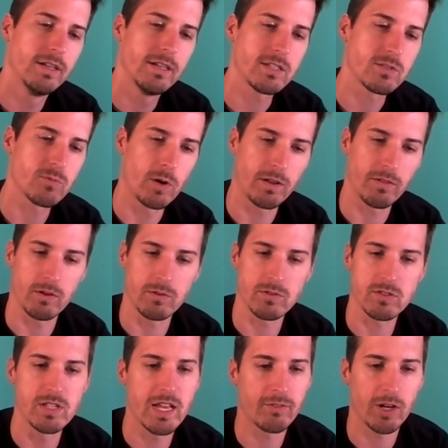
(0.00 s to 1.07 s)
is one of those
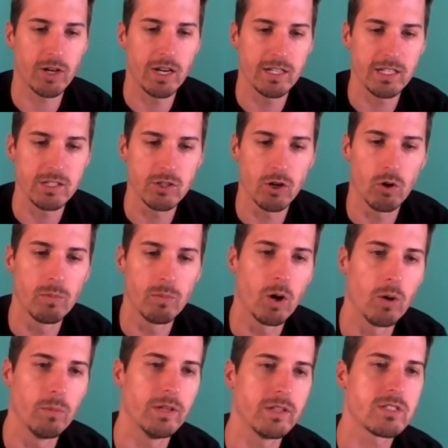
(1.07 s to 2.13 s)
never-ending dull
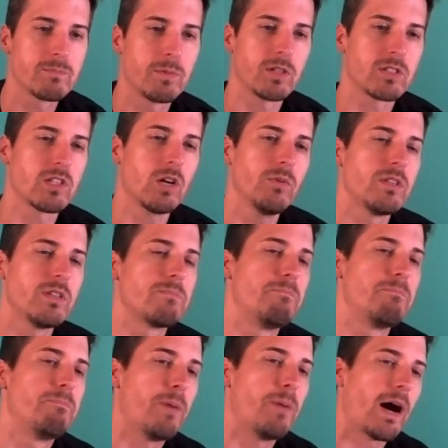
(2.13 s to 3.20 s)
moments, but it's always
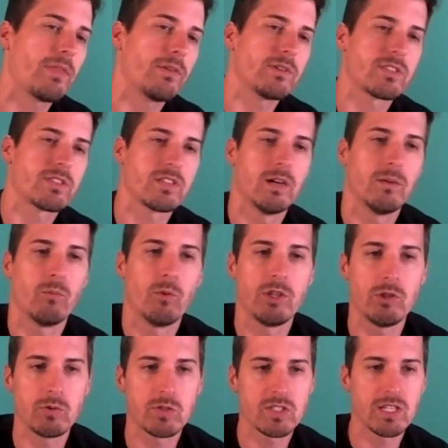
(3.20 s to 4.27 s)
bothersome when
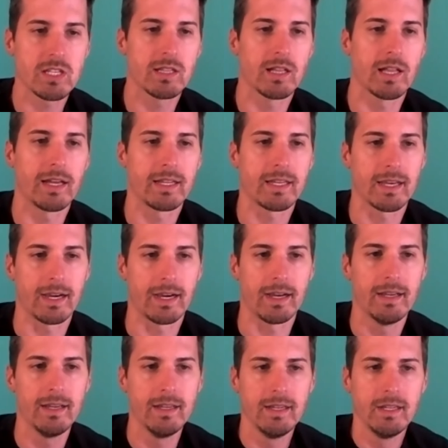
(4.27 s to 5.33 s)
you see like,
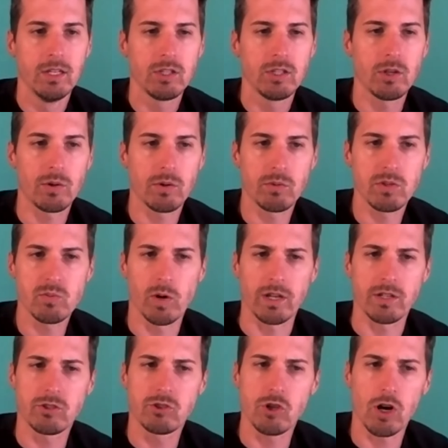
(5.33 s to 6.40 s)
it was
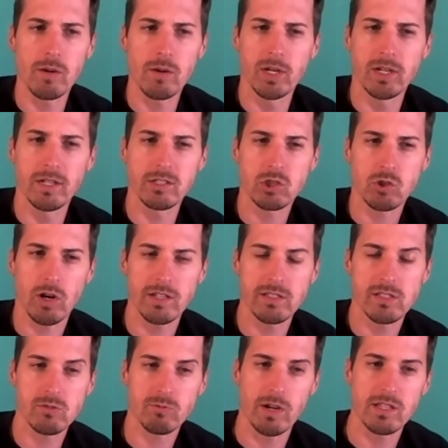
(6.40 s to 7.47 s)
what, Dharma and
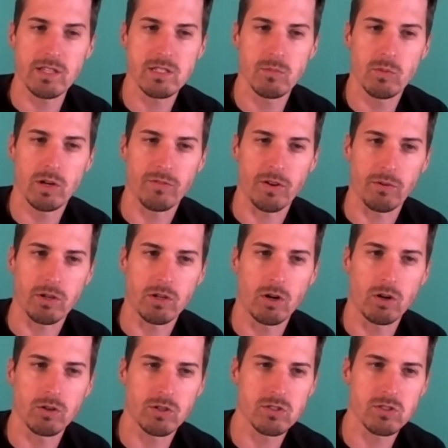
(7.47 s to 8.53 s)
Crisis ransomware, if I
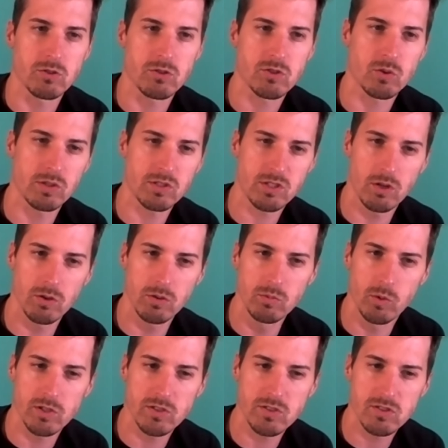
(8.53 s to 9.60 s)
recall, Chris, their source code
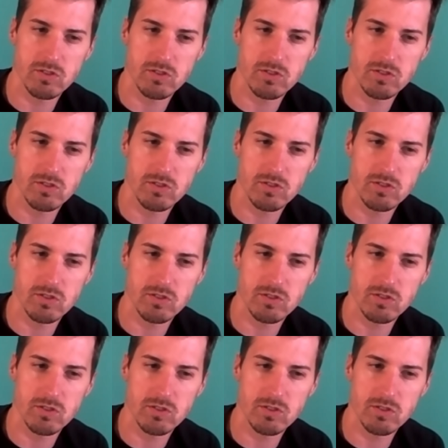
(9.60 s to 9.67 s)
was